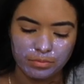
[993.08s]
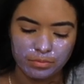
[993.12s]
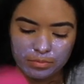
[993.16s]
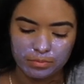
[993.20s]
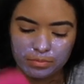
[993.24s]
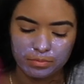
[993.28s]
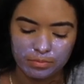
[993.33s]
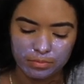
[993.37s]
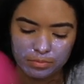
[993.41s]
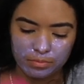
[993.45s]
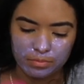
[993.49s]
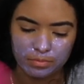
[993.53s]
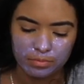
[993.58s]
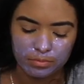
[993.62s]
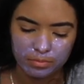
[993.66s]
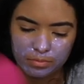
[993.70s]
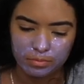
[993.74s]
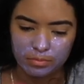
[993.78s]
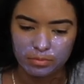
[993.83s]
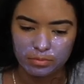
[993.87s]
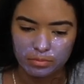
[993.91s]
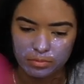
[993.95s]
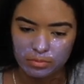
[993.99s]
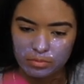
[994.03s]

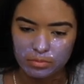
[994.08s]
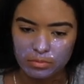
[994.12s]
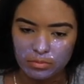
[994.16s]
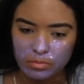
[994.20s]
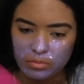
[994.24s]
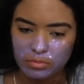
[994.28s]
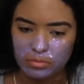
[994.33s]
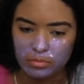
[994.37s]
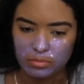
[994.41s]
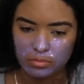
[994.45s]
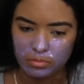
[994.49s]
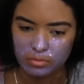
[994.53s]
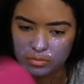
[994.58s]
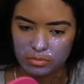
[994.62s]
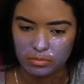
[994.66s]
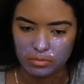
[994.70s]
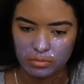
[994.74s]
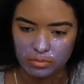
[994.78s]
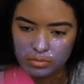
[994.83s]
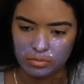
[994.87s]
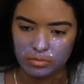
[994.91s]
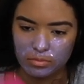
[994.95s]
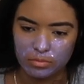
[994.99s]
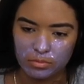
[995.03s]

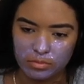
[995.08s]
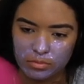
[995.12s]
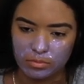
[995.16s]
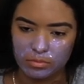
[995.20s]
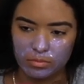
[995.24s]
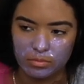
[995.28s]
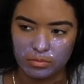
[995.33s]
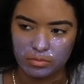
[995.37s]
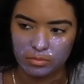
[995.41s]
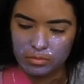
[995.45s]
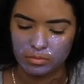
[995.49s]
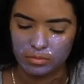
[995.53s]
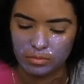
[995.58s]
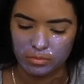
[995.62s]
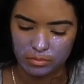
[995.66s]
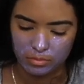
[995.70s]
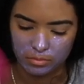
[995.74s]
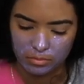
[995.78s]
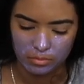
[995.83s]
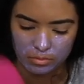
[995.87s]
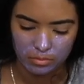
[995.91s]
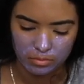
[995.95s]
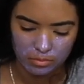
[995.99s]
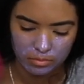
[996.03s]

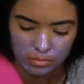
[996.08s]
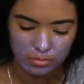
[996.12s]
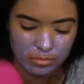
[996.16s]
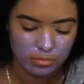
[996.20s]
The person shown says nothing.